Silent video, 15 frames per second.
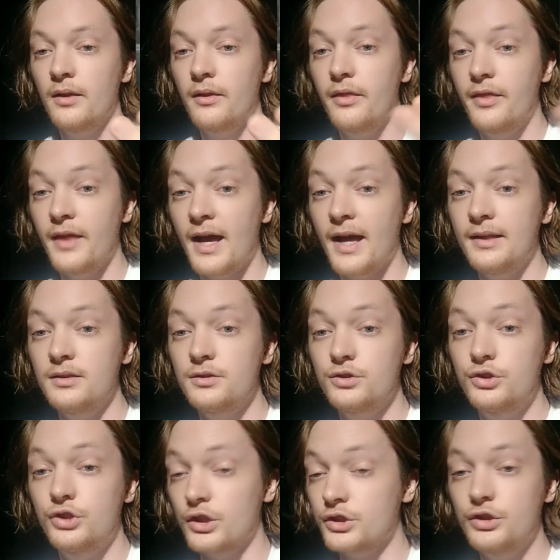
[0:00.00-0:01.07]
that
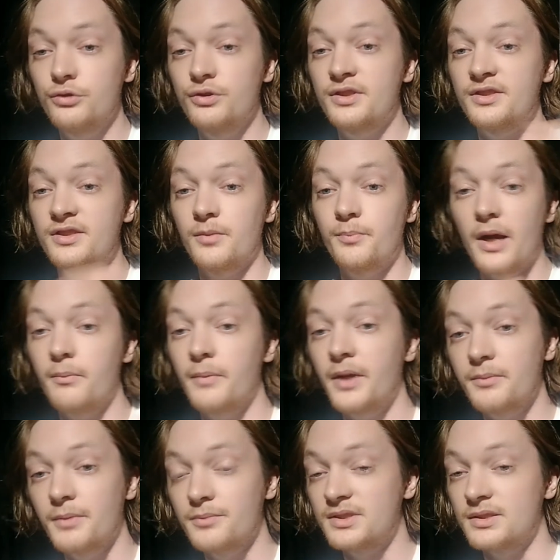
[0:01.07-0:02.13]
just uses the bare
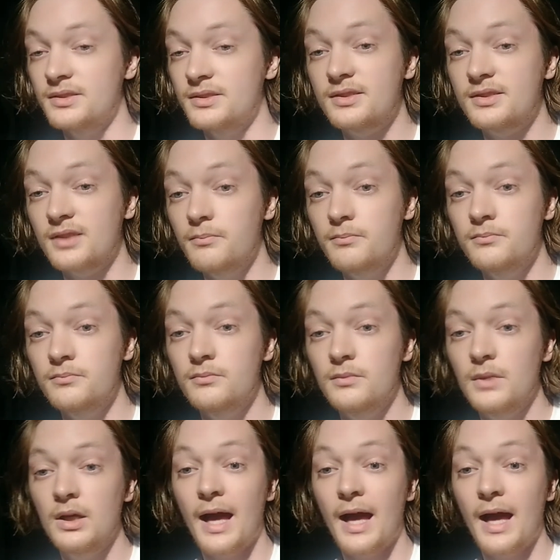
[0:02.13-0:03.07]
minimums in some